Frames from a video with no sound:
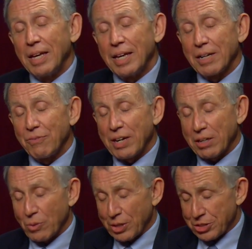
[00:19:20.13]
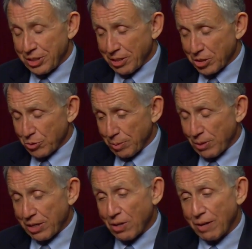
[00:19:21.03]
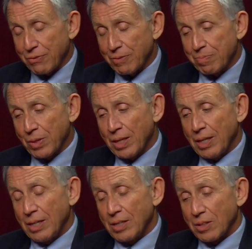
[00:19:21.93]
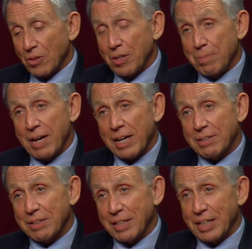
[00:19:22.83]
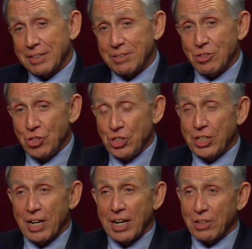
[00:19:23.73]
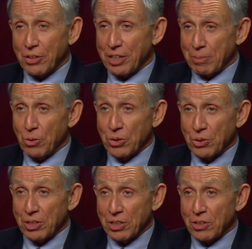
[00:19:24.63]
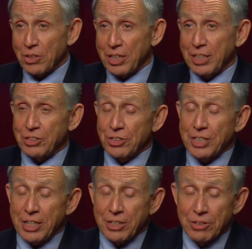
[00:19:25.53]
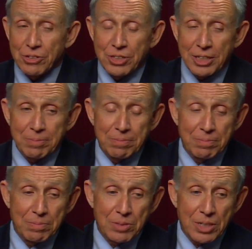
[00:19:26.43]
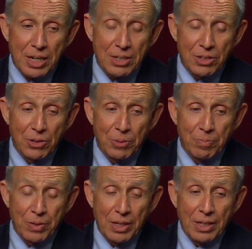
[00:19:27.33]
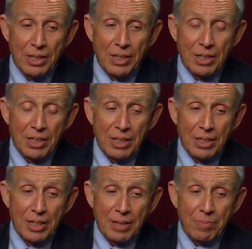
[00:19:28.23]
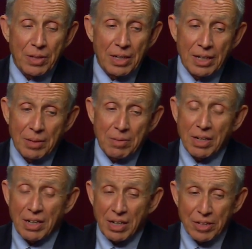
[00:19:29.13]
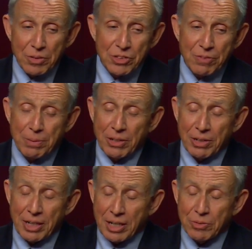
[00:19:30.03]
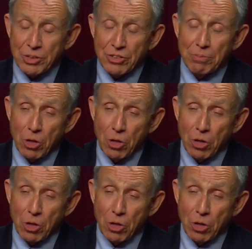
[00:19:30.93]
Ed, a final question here as we break off. Looking back at GI, looking at Motorola, looking at your 10 years at Tyco, hundreds of